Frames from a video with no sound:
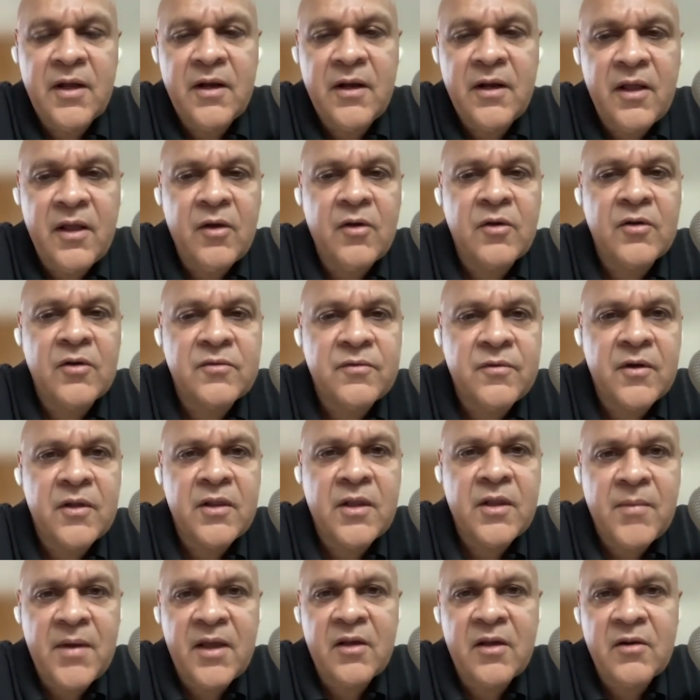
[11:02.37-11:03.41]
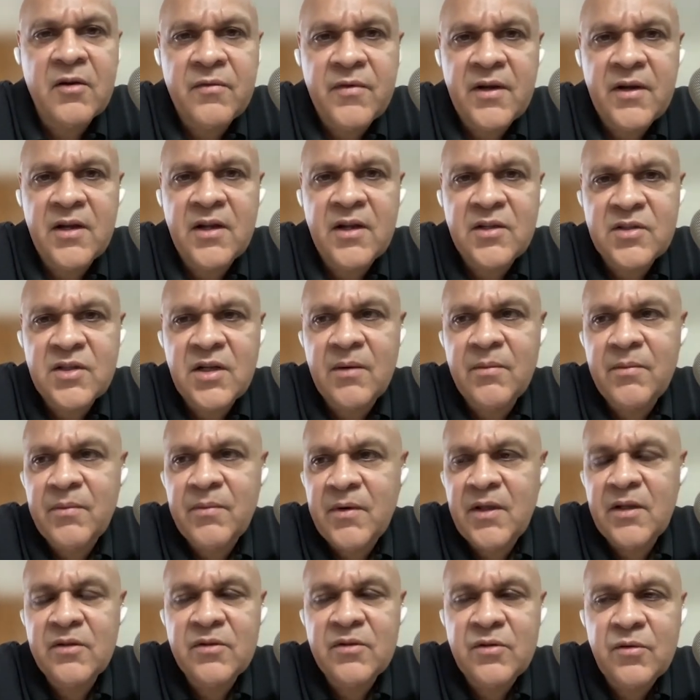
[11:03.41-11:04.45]
recourse for the microfinance
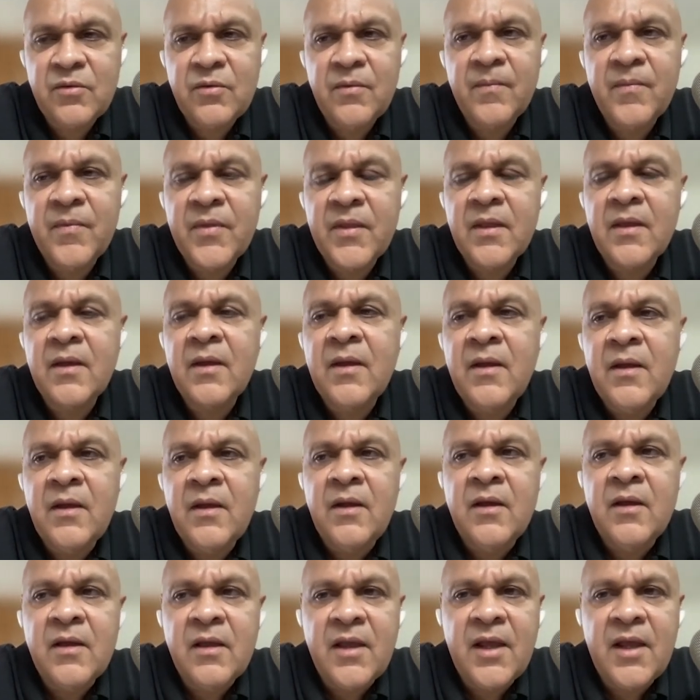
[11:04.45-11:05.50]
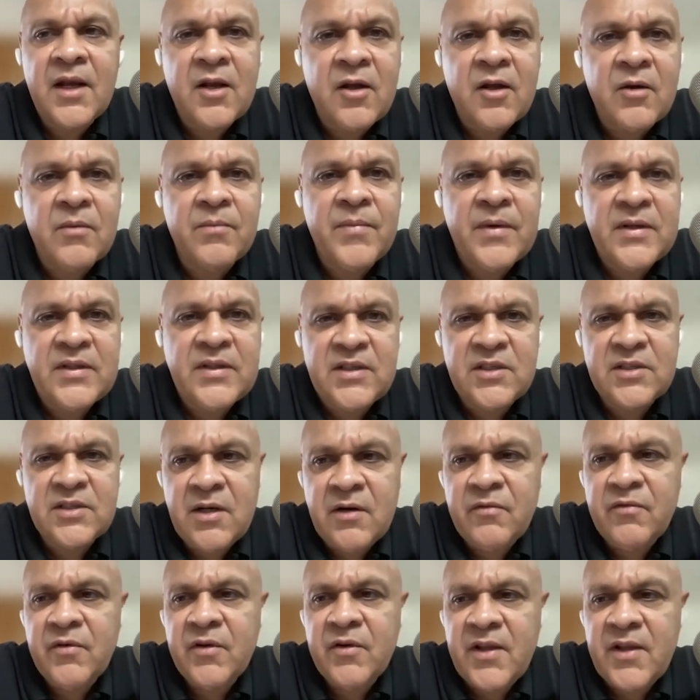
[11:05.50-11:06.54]
companies to get
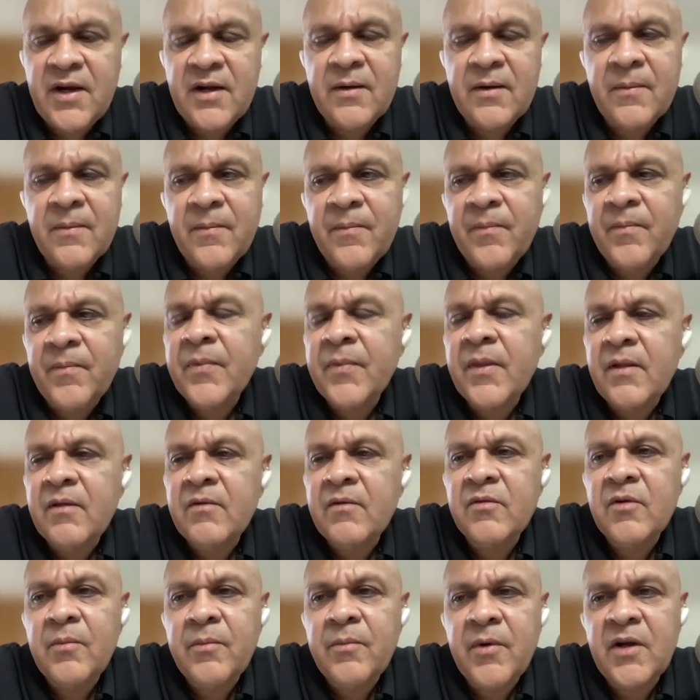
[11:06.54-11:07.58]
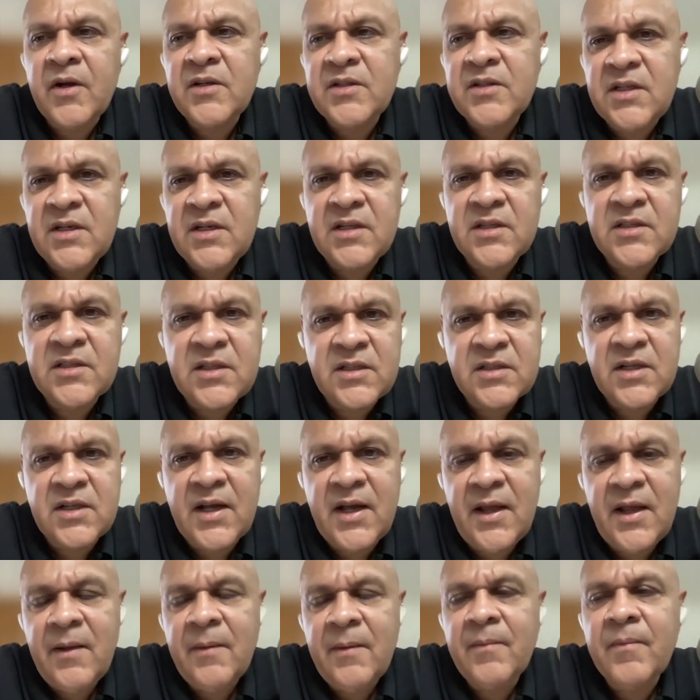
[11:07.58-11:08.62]
compensated for that. So policy risk is
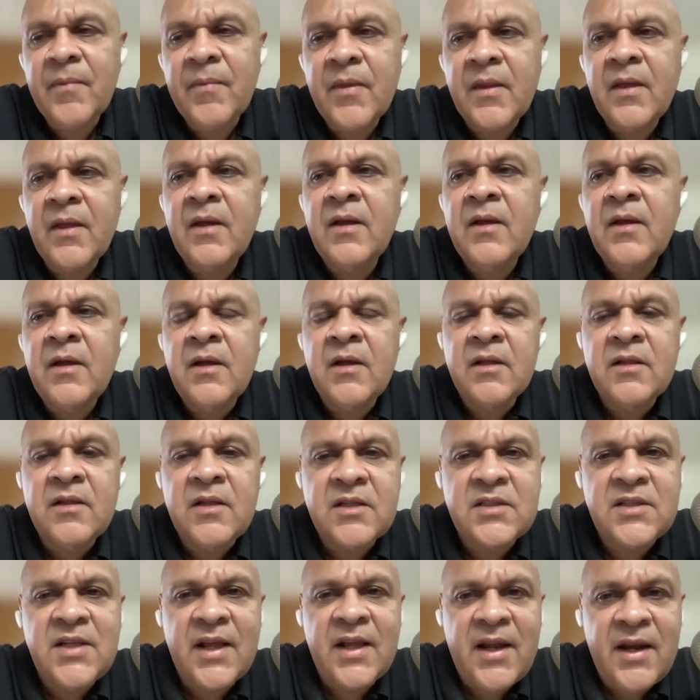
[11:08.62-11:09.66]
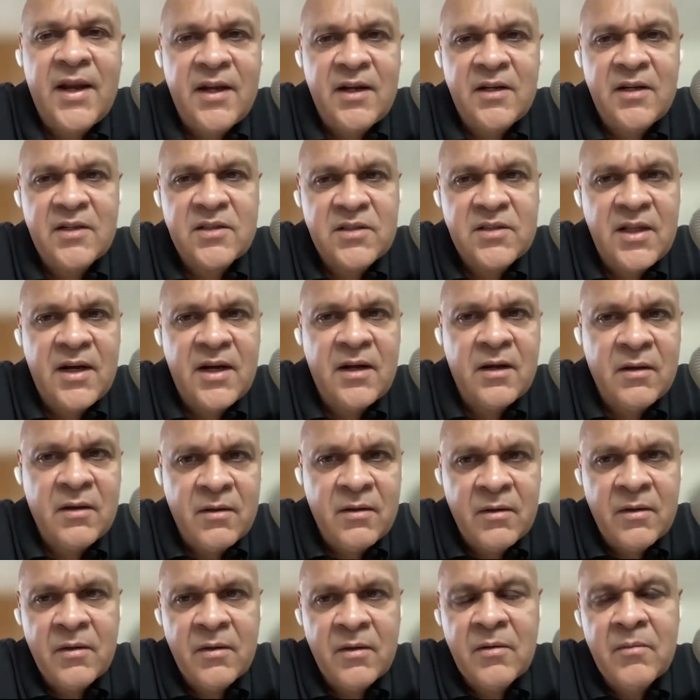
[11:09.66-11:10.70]
high. The second is that
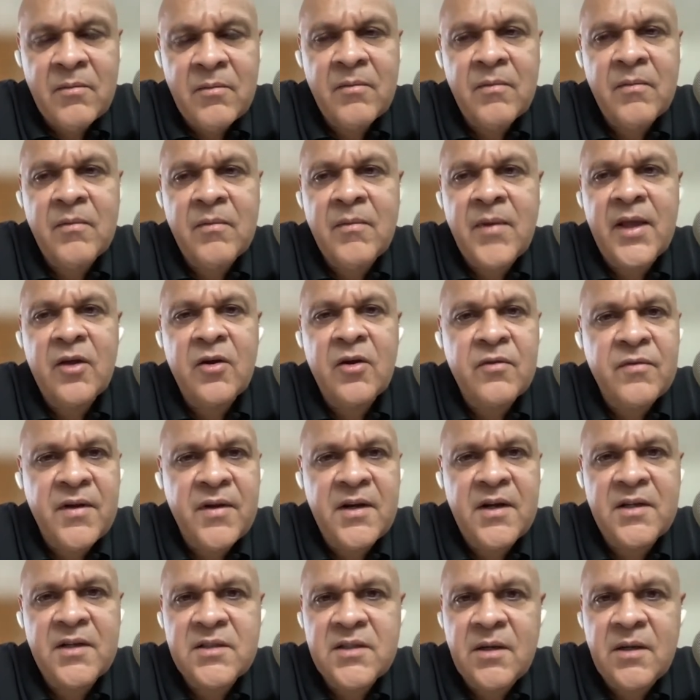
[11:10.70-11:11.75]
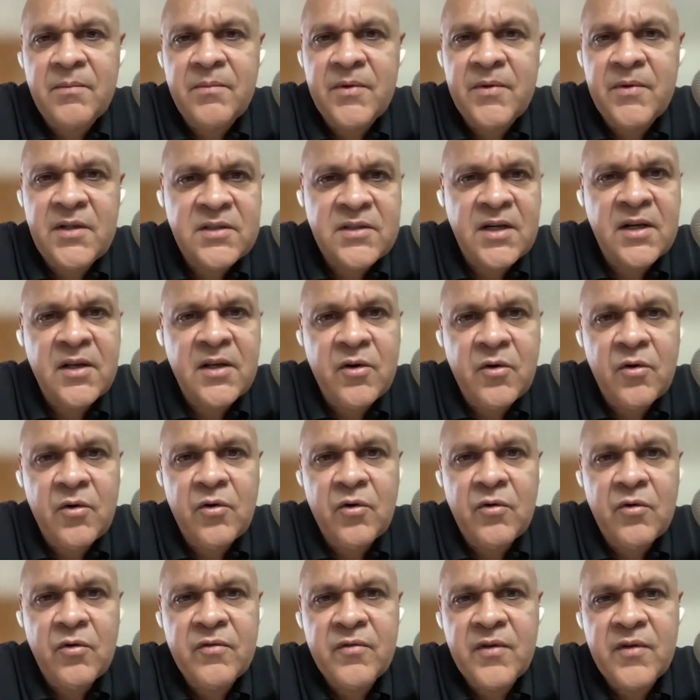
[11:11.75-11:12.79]
microfinance companies that grow
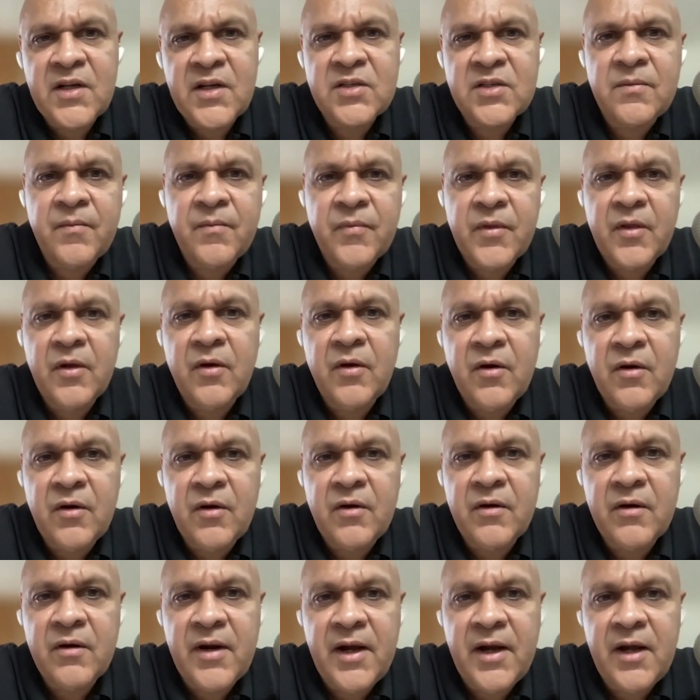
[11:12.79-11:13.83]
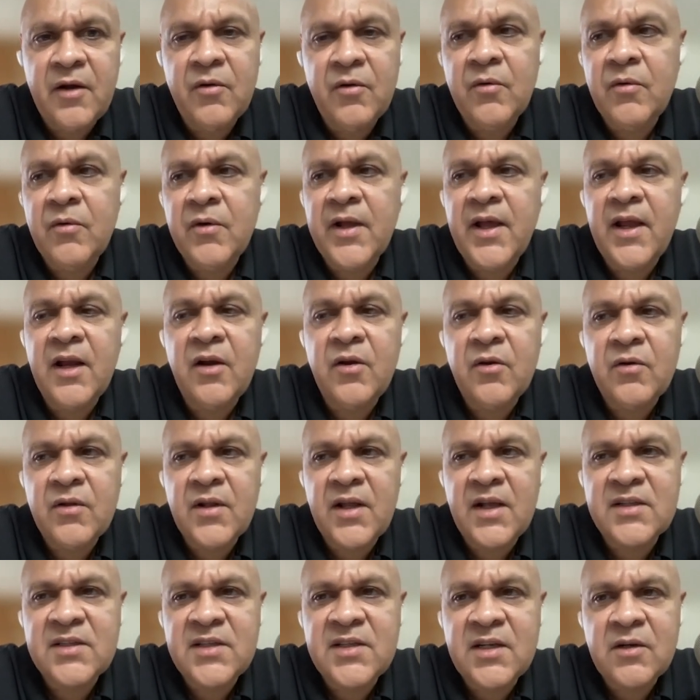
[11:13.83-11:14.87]
too fast or try to dilute
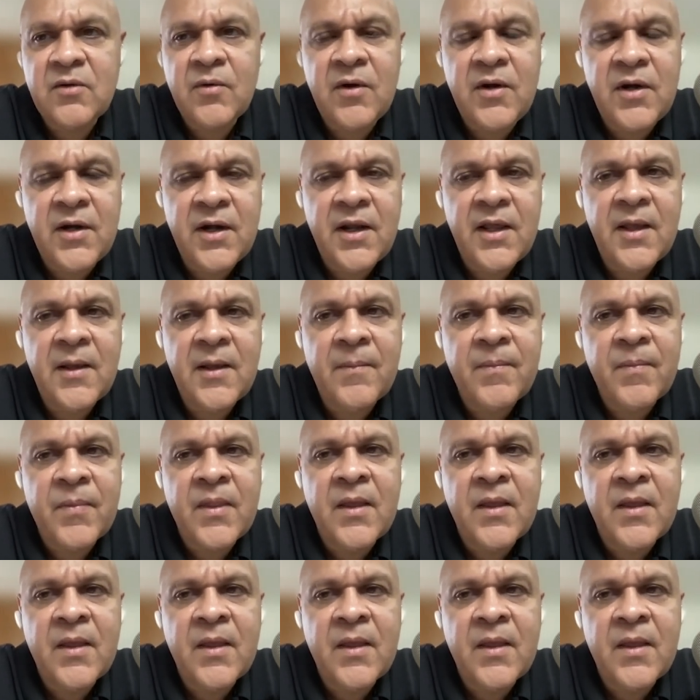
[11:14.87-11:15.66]
asset quality